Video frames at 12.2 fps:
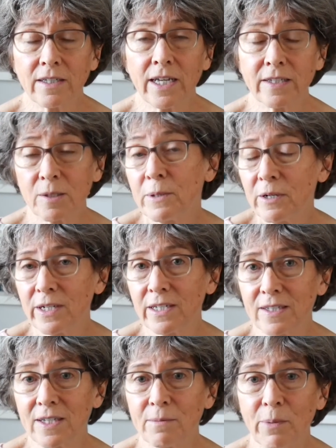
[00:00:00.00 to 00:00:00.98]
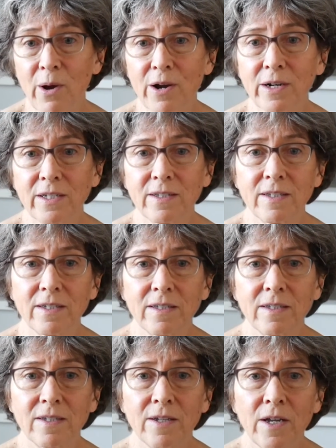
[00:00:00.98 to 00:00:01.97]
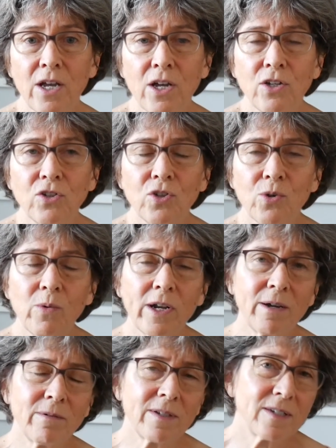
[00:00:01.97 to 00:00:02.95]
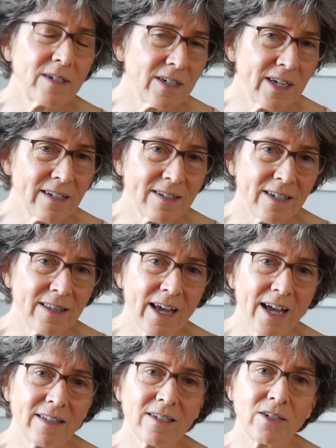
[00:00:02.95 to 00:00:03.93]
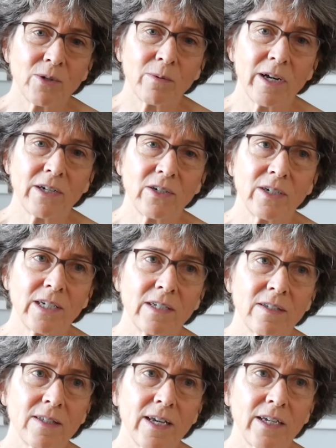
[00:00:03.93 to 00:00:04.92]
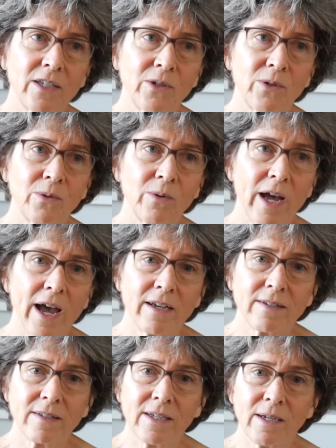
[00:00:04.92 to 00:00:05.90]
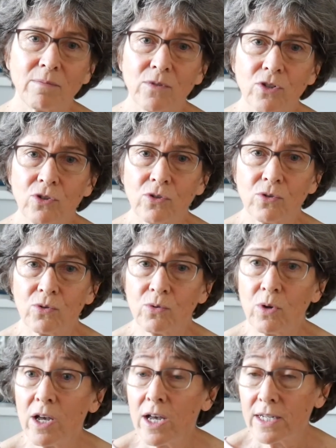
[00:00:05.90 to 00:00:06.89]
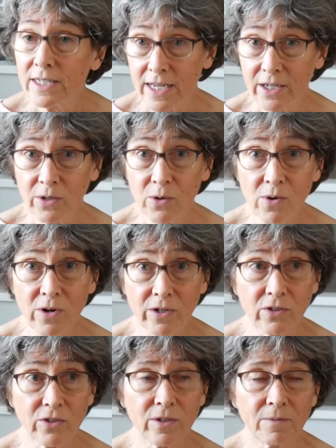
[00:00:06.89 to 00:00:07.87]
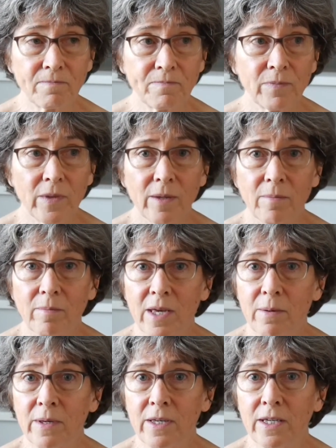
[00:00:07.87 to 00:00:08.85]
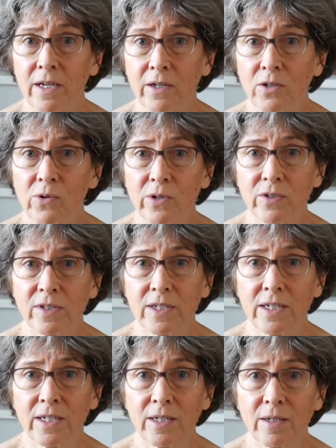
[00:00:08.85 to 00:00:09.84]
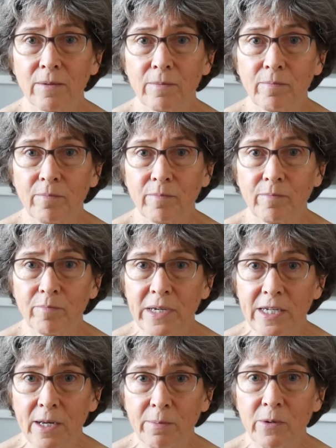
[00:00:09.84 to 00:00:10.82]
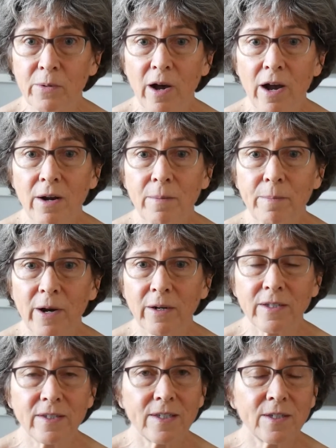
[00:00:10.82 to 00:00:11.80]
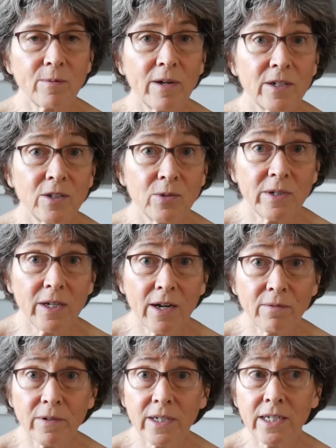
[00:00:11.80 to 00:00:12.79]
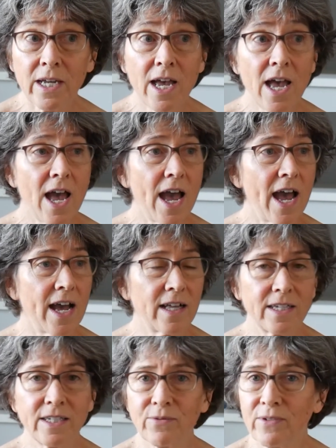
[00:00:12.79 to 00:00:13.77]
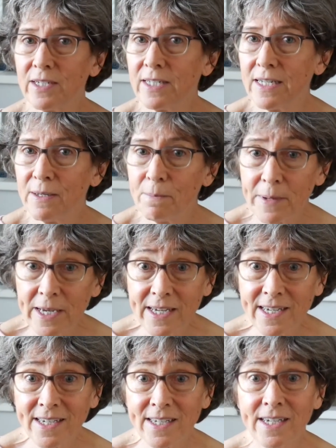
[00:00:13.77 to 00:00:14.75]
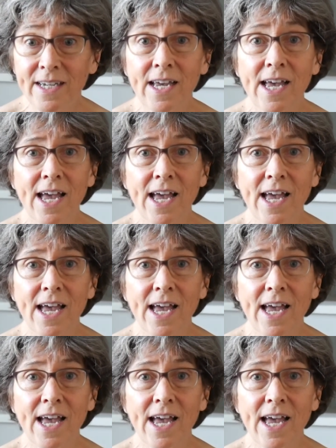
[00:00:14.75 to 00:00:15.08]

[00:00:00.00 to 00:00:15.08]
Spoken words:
experience in Parkinson's. So what I would suggest in that situation is that you ask them to take a course, maybe a course in PWR, Parkinson's Wellness Recovery, LSVT Big,